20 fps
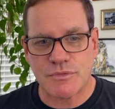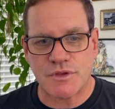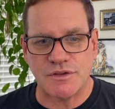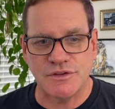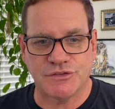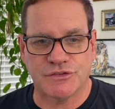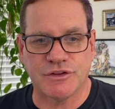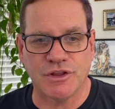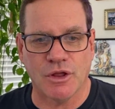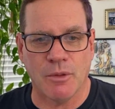
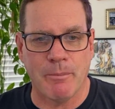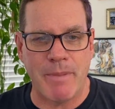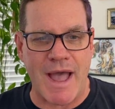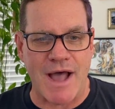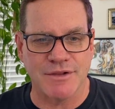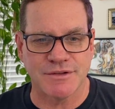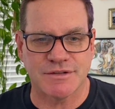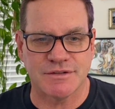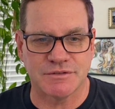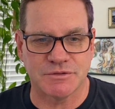Still
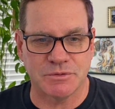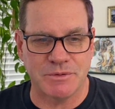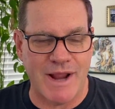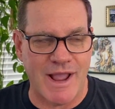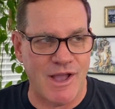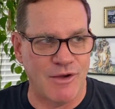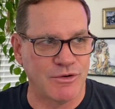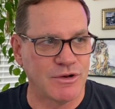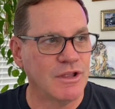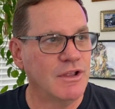bounces
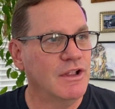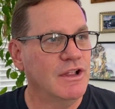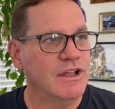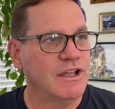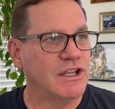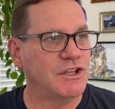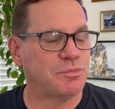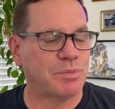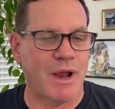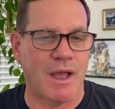around.
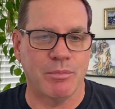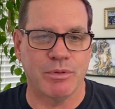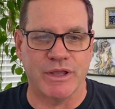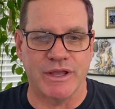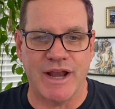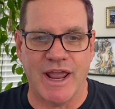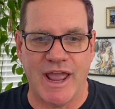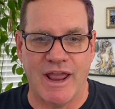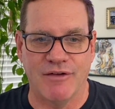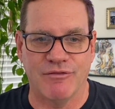He's probably
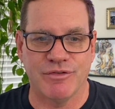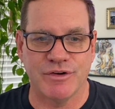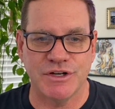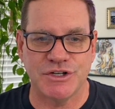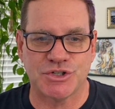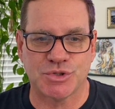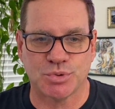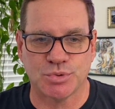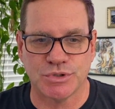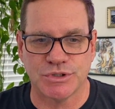at every
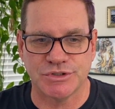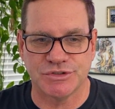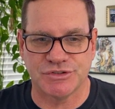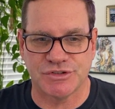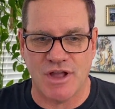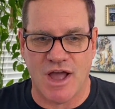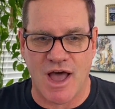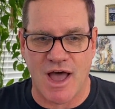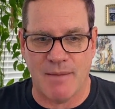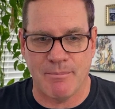tour
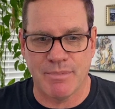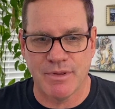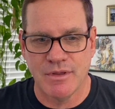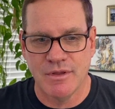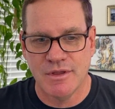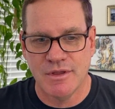stop,